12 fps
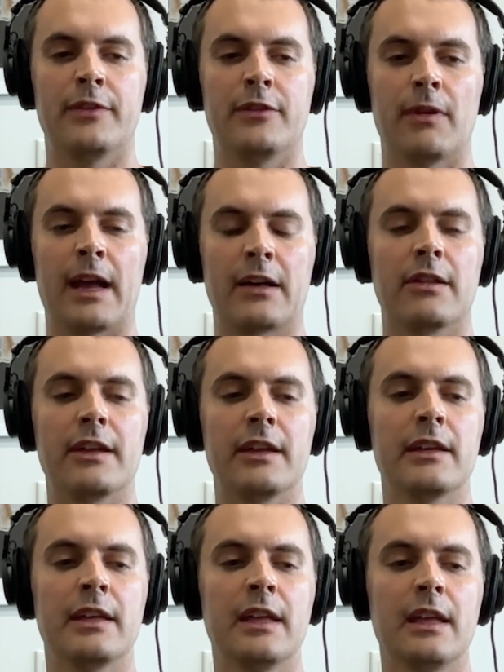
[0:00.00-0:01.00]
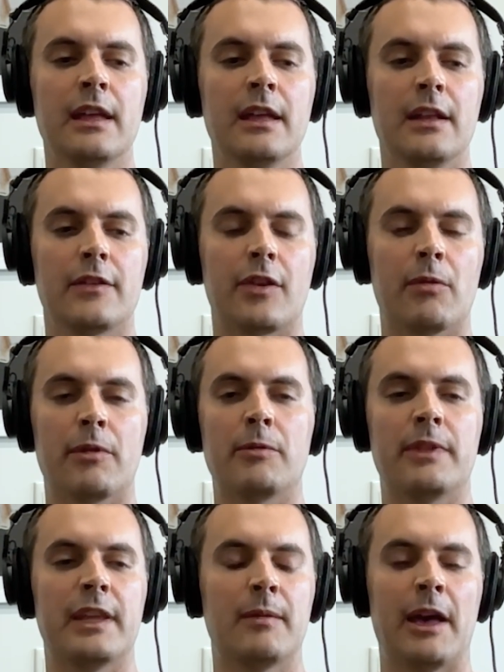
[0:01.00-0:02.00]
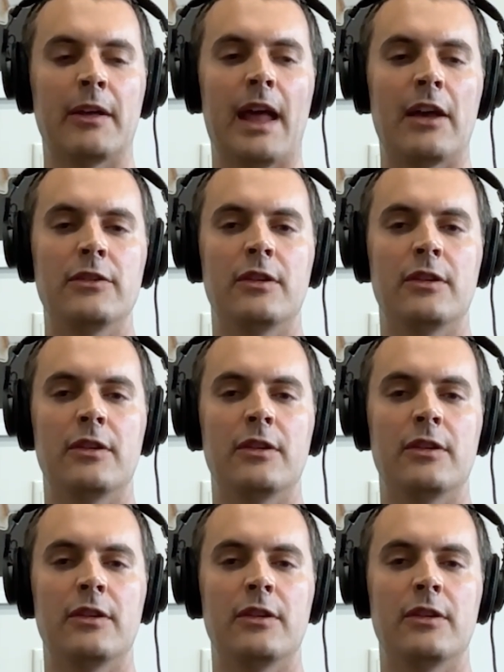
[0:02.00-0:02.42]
directly. So when we think about how you